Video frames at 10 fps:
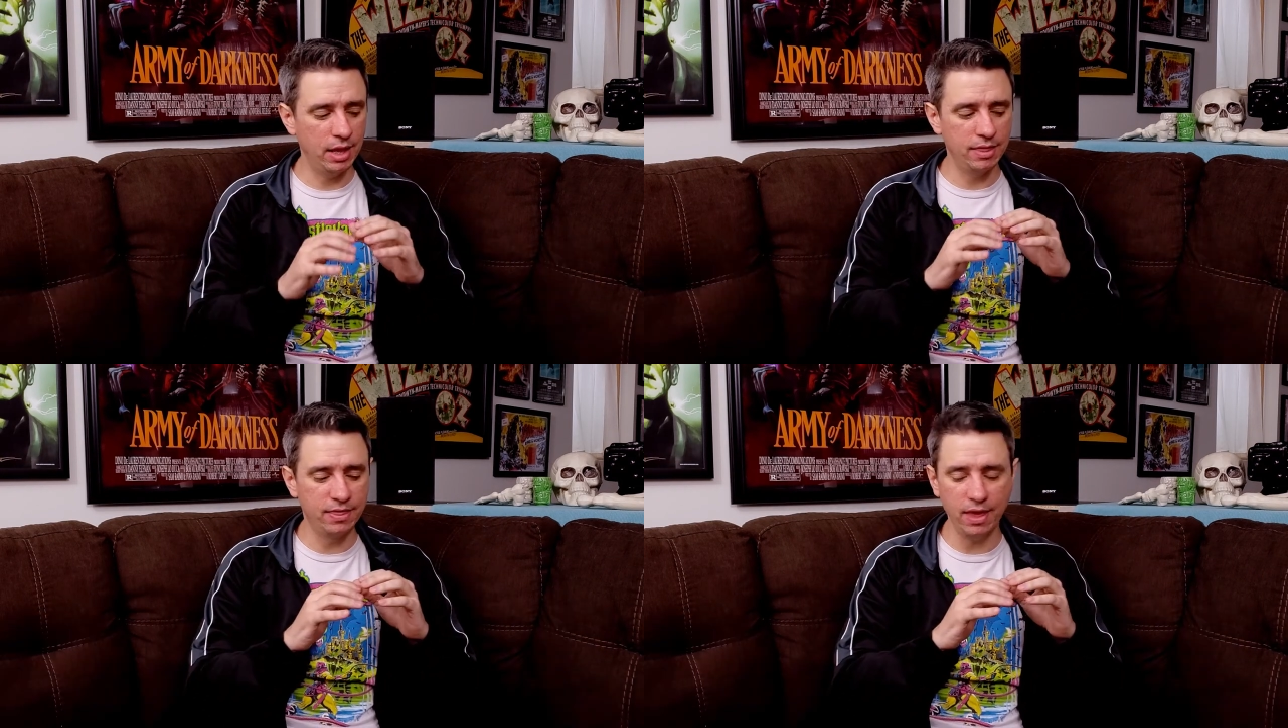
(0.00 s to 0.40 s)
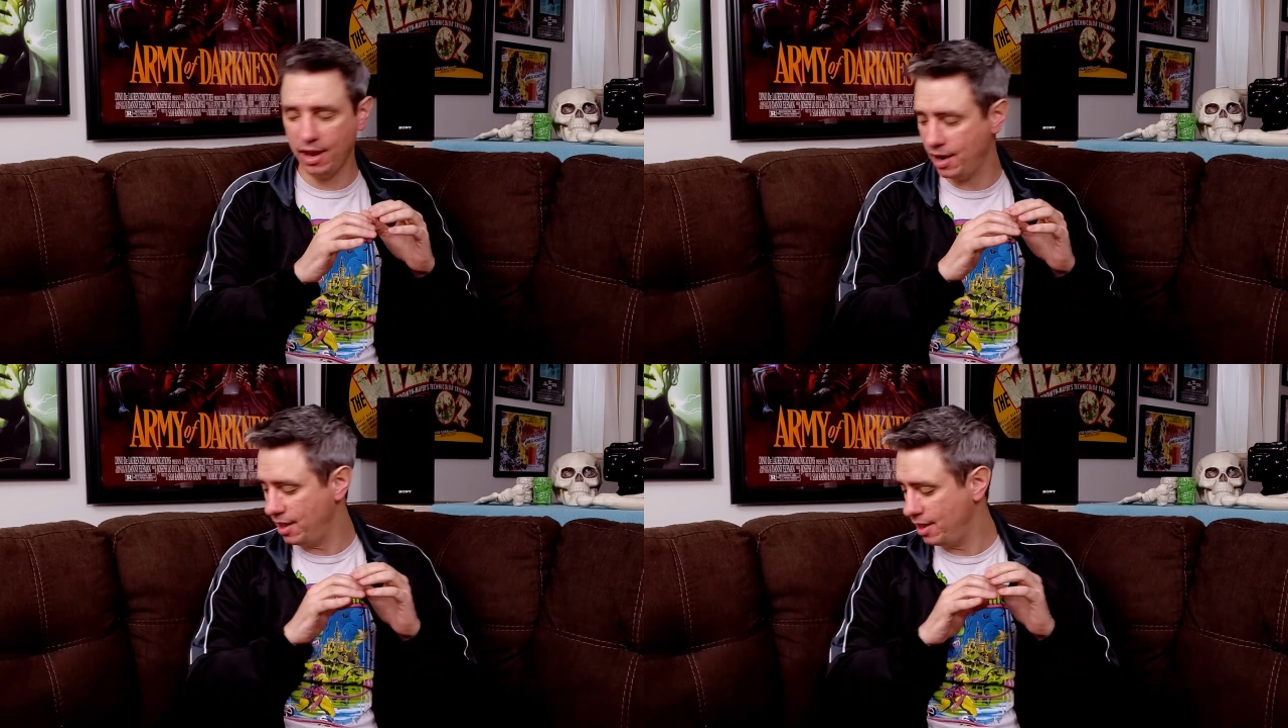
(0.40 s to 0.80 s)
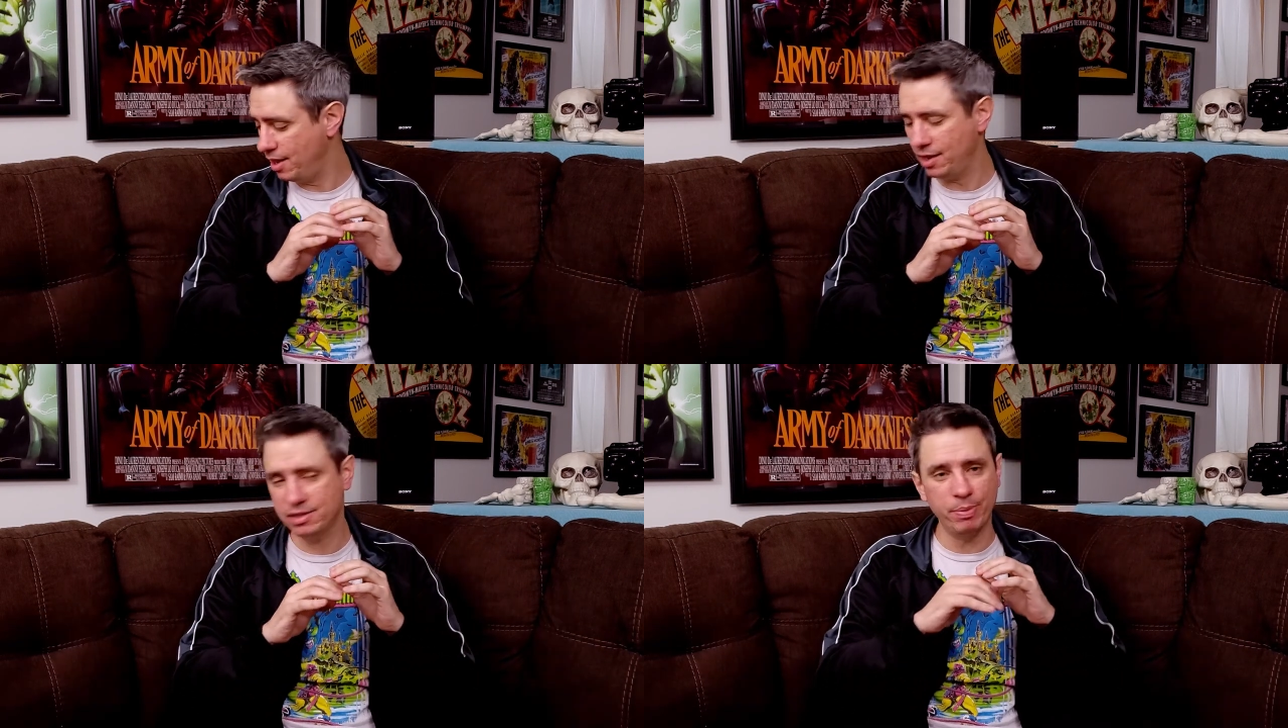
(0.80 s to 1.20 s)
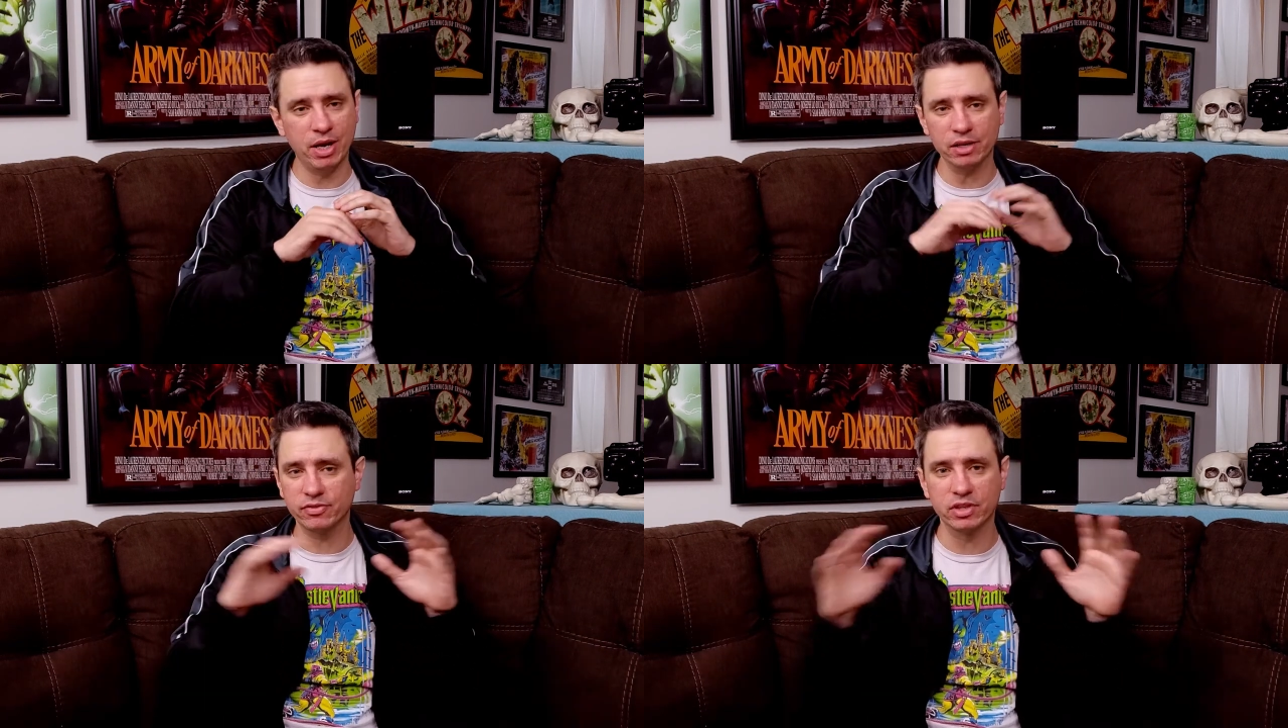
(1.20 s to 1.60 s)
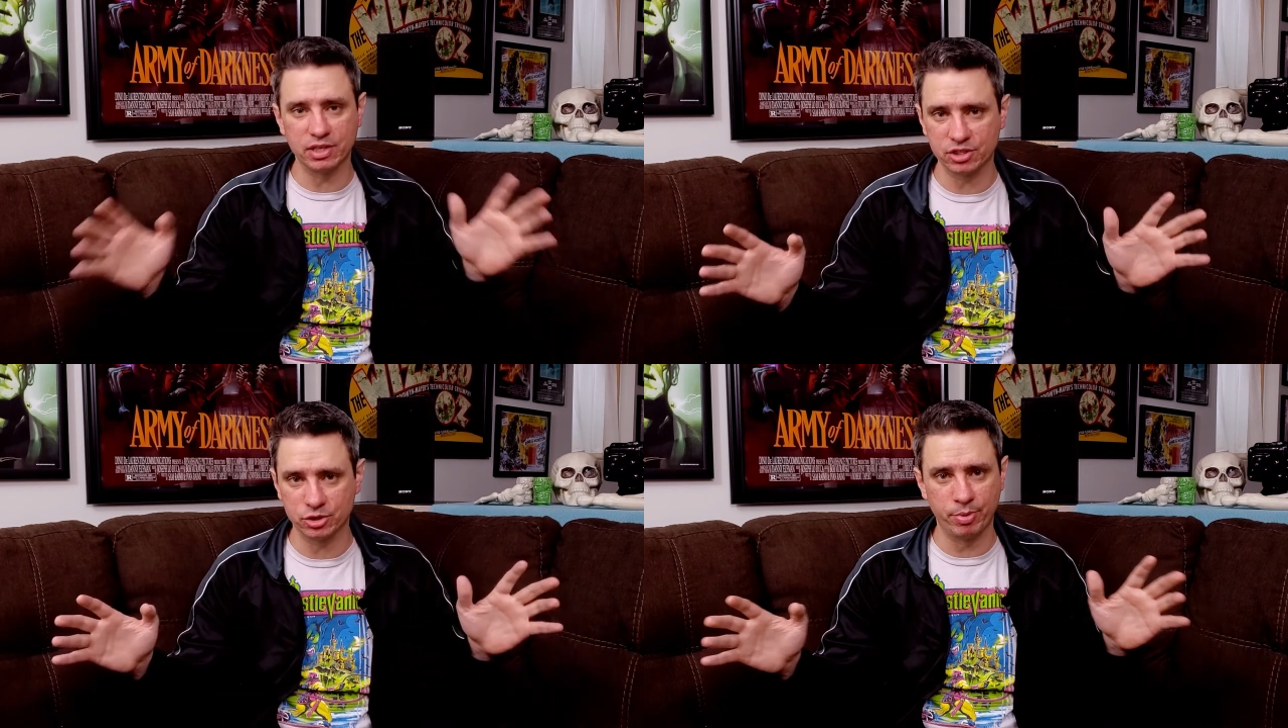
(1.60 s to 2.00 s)
It's because of the
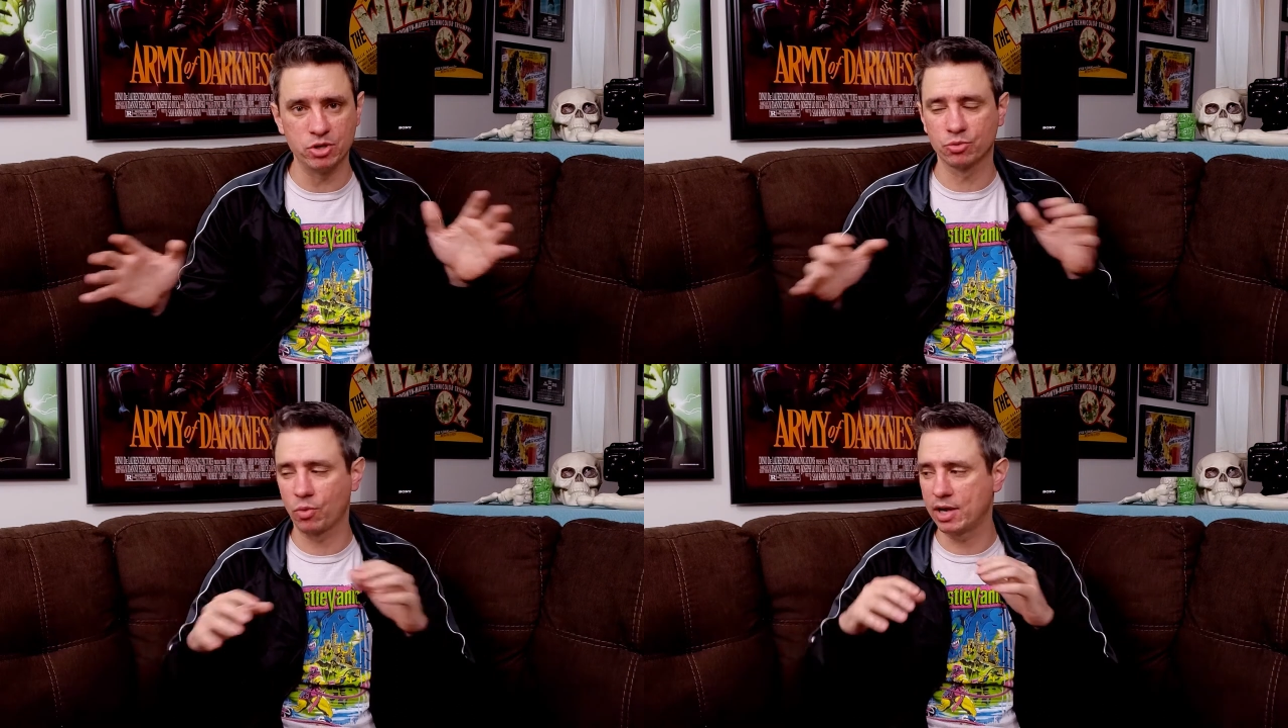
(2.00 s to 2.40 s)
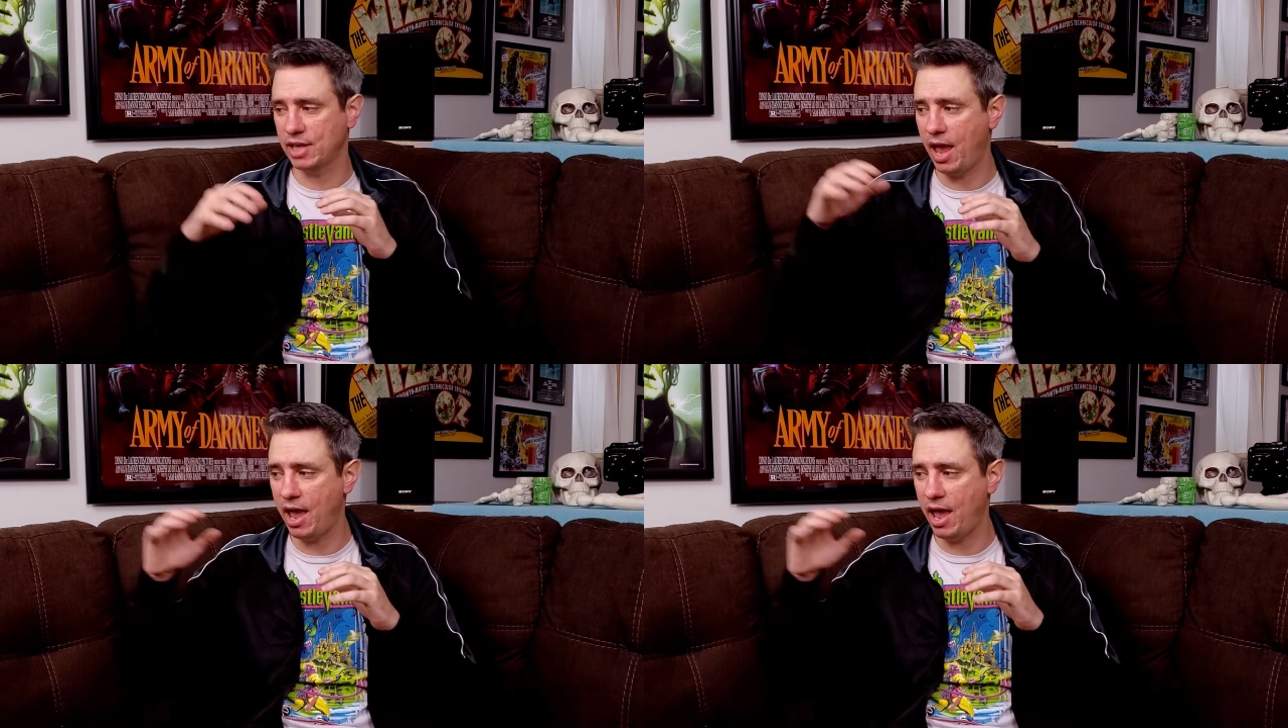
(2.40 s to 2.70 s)
distribution rights.